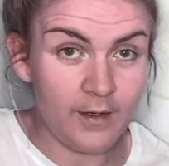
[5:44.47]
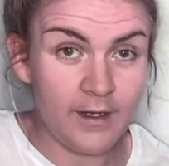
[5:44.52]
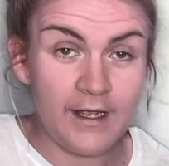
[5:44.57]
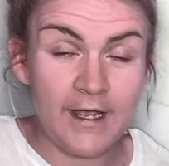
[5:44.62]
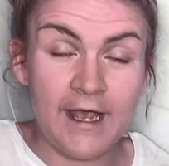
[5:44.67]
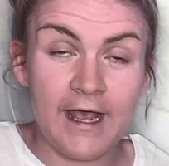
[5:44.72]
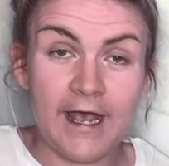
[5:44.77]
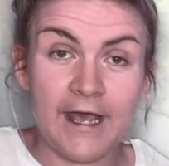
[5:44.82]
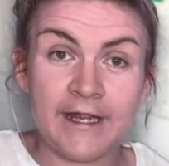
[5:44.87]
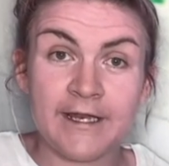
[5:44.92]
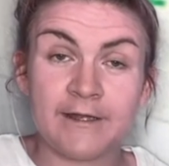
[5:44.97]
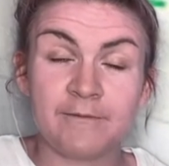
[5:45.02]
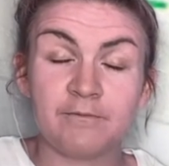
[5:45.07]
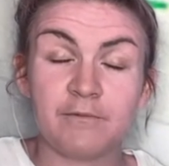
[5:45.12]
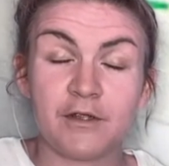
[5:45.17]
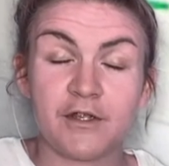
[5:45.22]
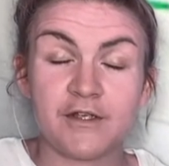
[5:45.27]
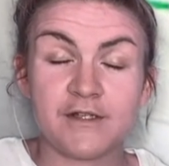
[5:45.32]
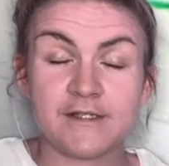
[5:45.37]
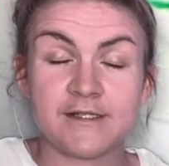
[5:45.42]
and then
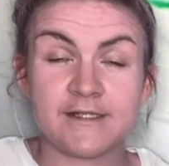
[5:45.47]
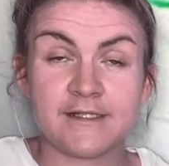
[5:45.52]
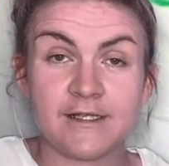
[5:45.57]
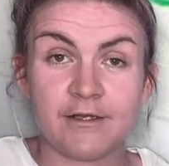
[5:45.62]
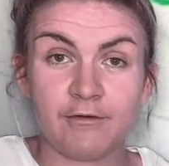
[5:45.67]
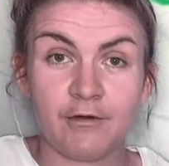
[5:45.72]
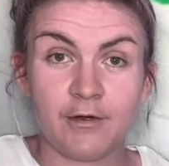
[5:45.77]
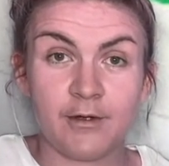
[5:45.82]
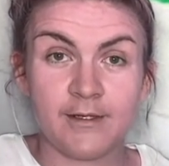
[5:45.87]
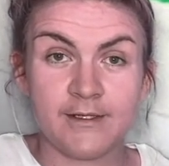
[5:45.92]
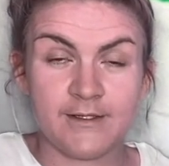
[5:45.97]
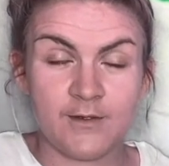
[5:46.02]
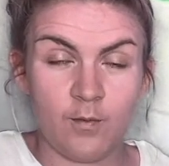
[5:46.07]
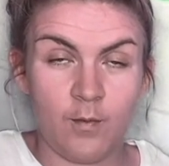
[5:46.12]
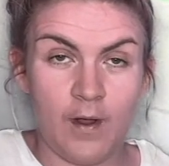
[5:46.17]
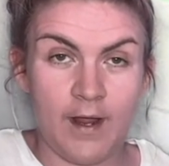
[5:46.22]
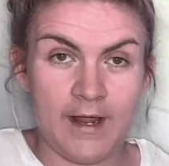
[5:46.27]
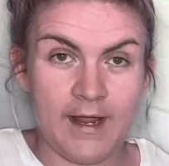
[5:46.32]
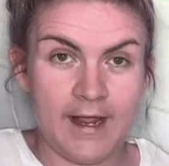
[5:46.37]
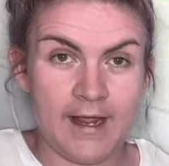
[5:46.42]
because 0 is the
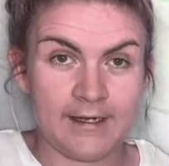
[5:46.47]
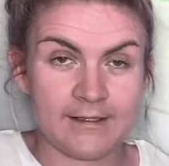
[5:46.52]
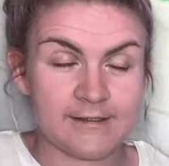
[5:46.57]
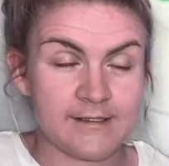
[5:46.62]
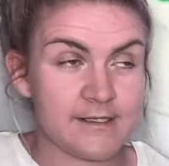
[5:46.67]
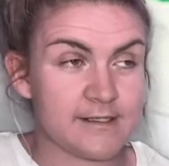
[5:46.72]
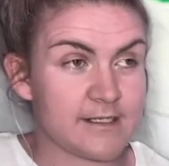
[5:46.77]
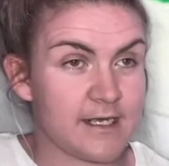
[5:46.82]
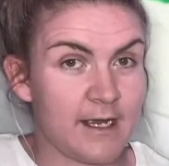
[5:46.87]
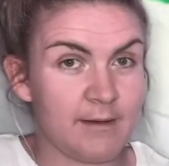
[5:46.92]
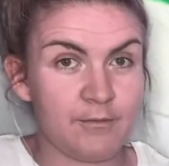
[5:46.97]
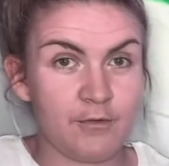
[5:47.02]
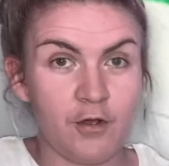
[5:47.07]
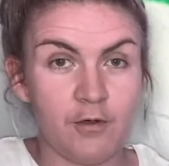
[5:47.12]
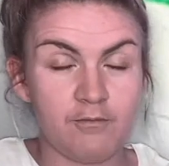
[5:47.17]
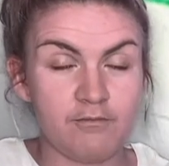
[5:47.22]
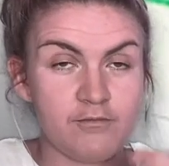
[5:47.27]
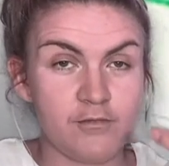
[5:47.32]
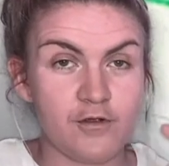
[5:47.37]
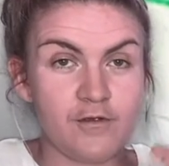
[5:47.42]
y-axis, I'm not
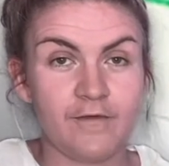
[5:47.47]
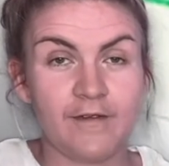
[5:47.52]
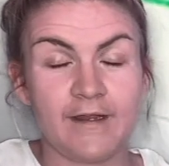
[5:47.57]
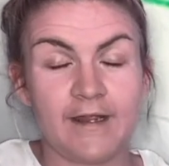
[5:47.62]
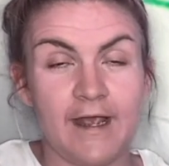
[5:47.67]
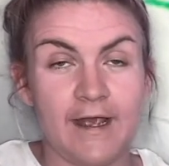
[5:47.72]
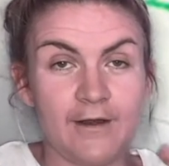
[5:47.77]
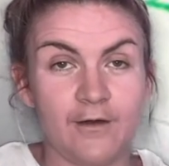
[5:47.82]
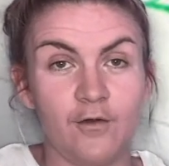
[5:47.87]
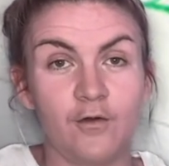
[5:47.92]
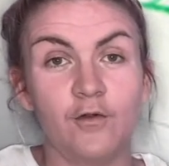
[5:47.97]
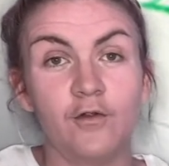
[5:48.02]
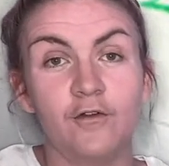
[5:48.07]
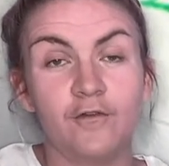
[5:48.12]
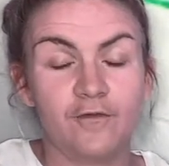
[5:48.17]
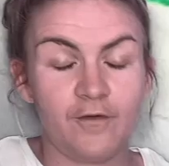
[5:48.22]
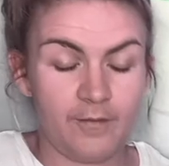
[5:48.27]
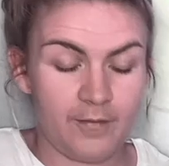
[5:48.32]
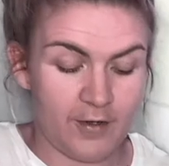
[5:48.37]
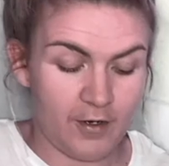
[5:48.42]
moving at all from
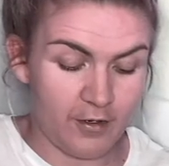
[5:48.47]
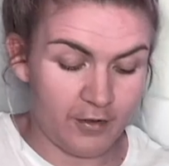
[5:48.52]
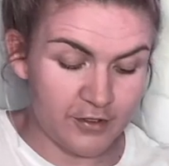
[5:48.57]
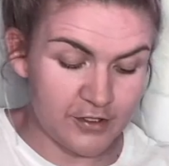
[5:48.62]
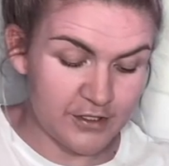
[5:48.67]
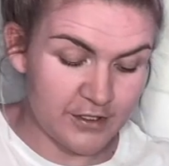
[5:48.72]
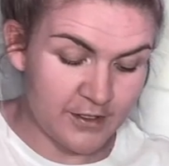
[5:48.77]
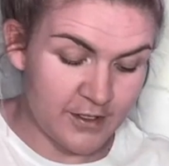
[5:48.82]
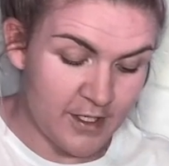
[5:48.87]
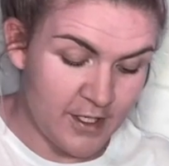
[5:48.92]
the origin,